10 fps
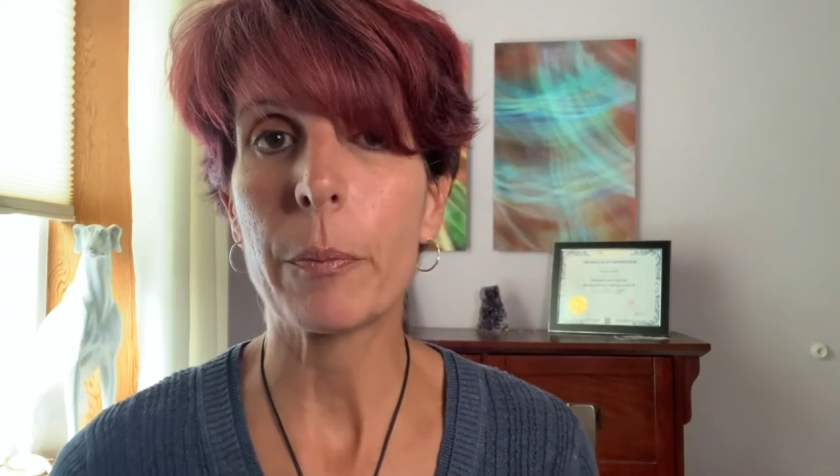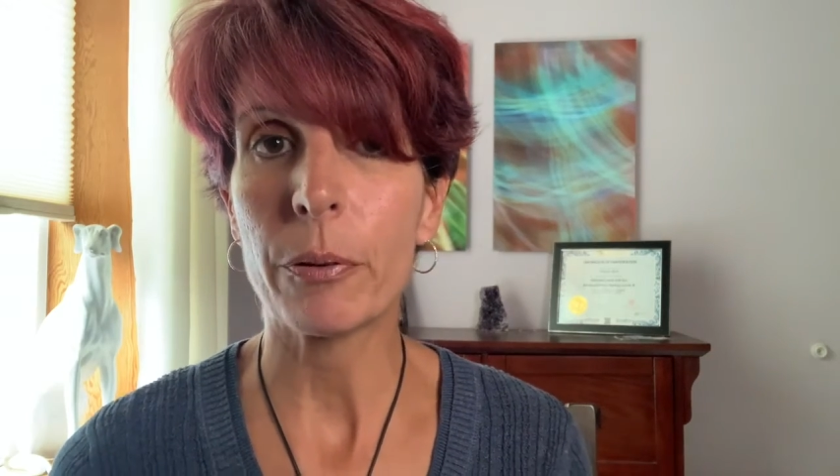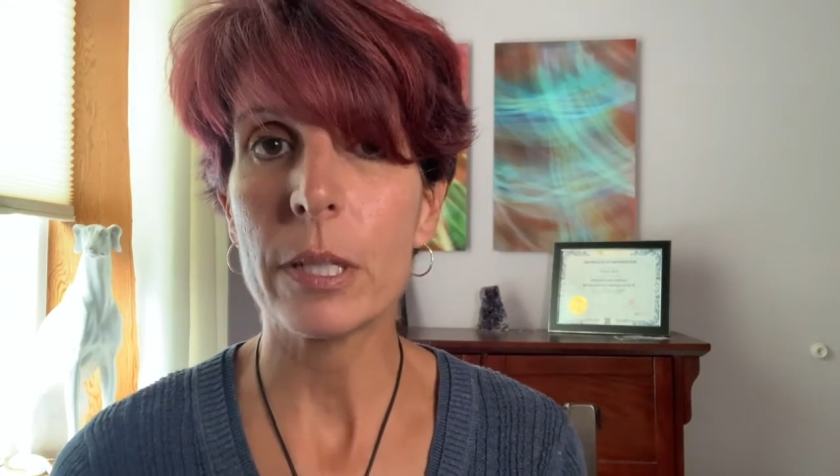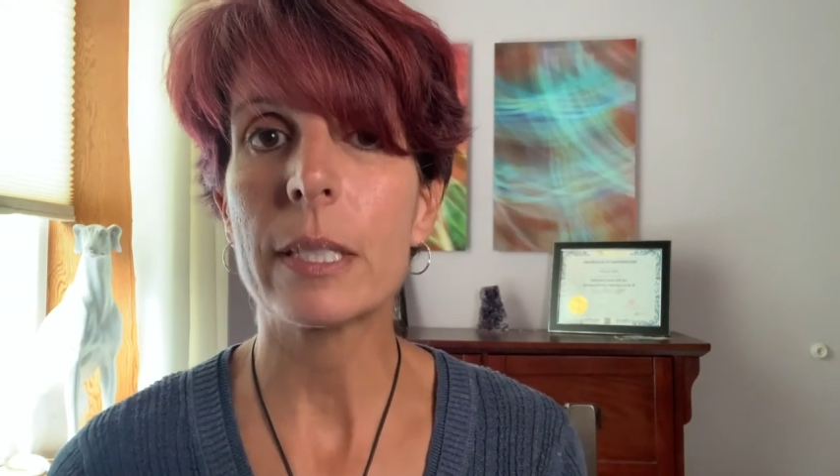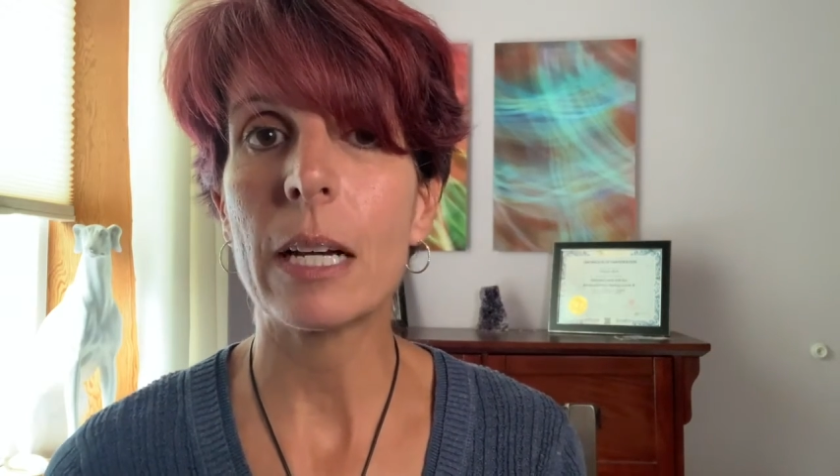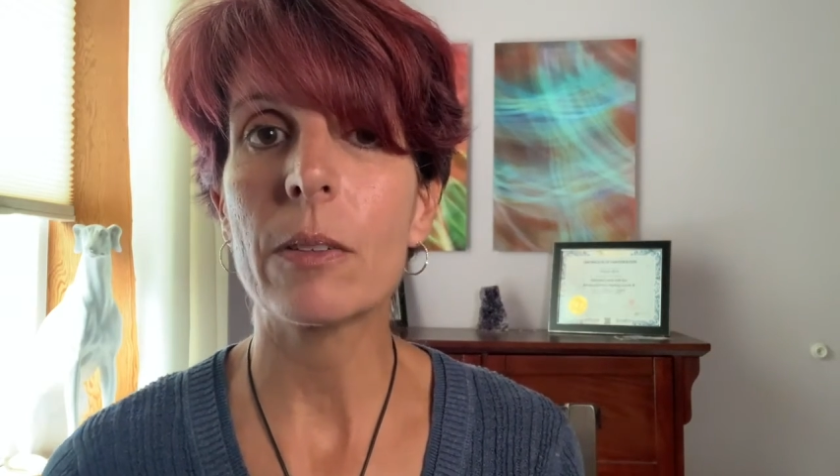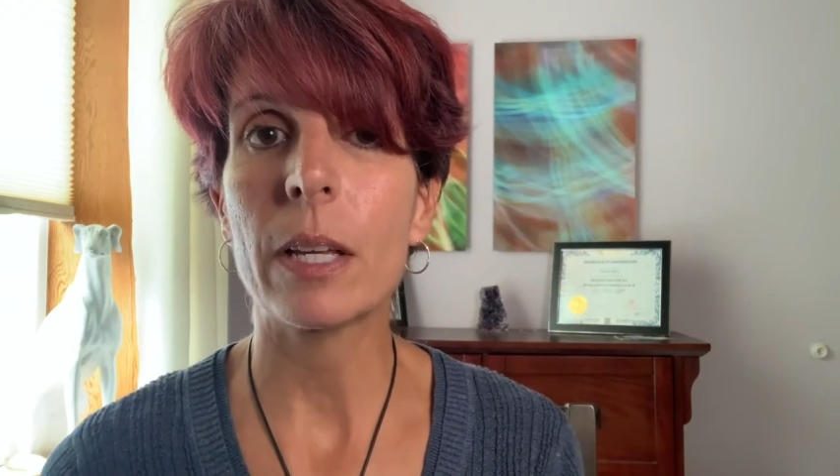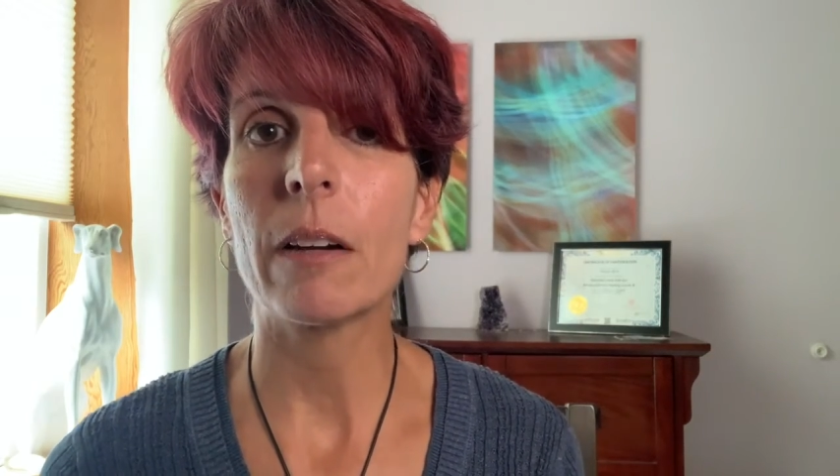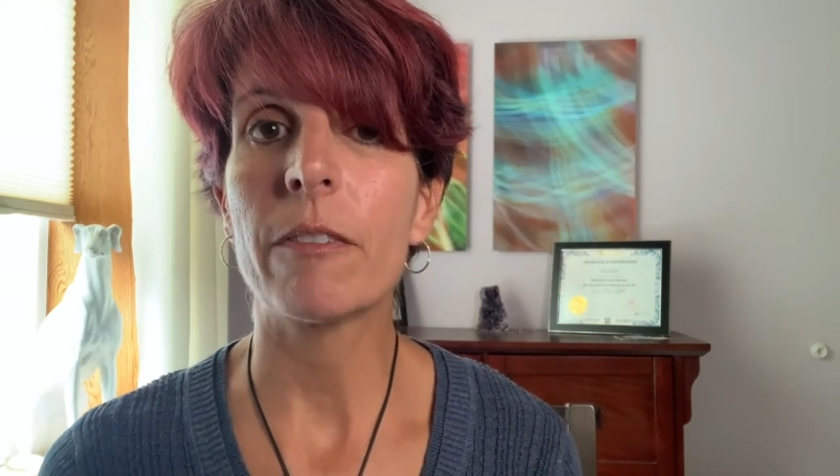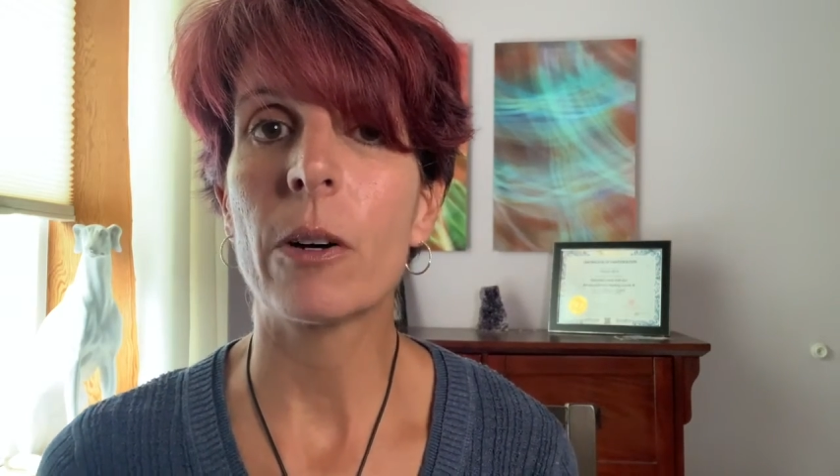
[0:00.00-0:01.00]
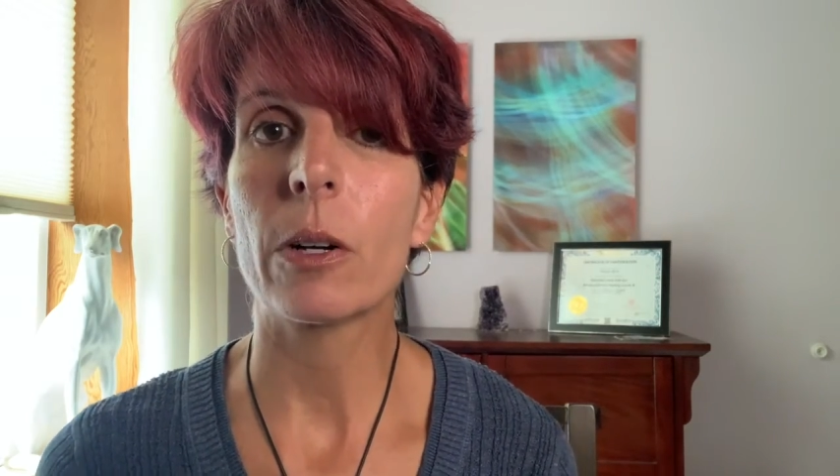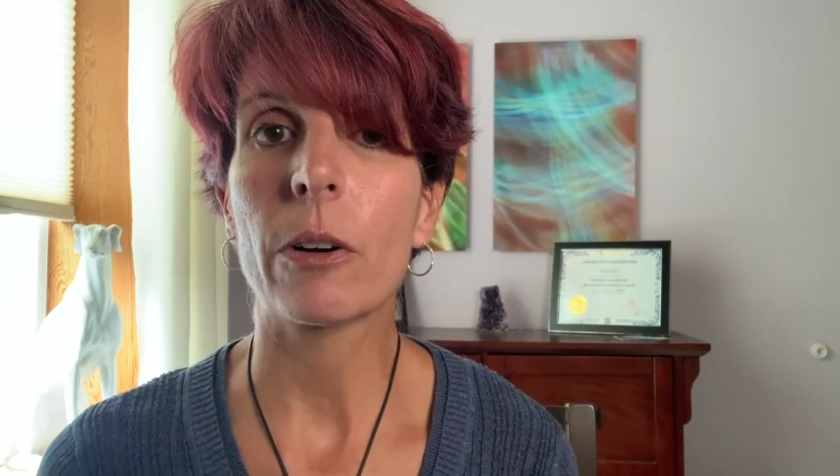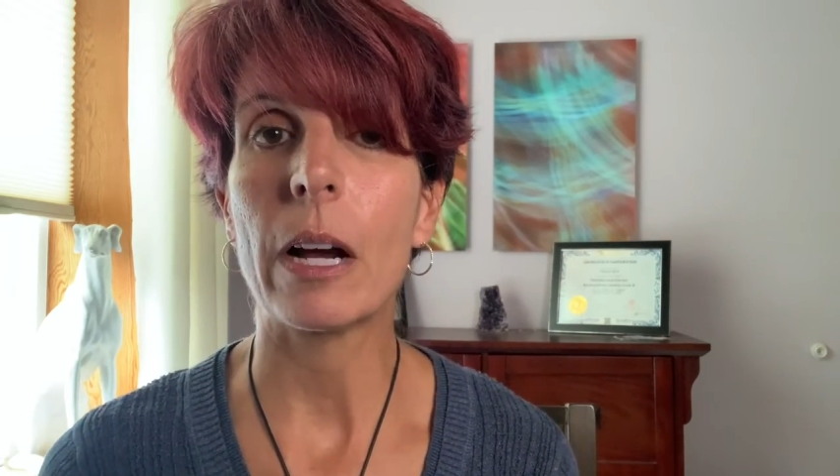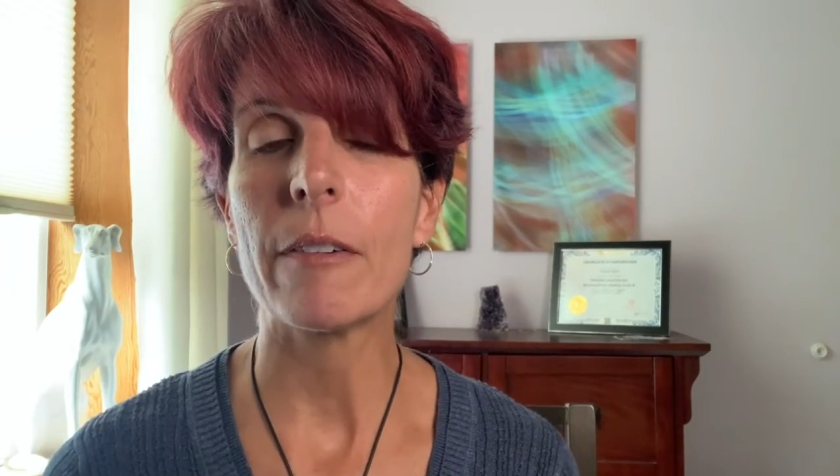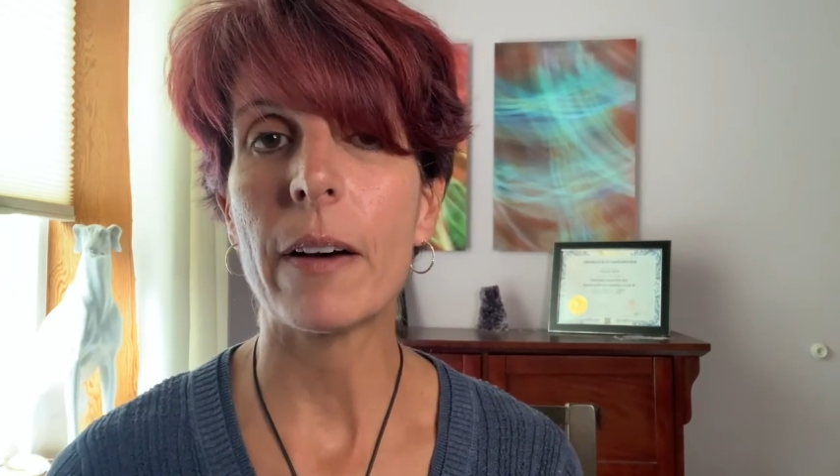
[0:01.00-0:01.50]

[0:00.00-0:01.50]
print out that photograph,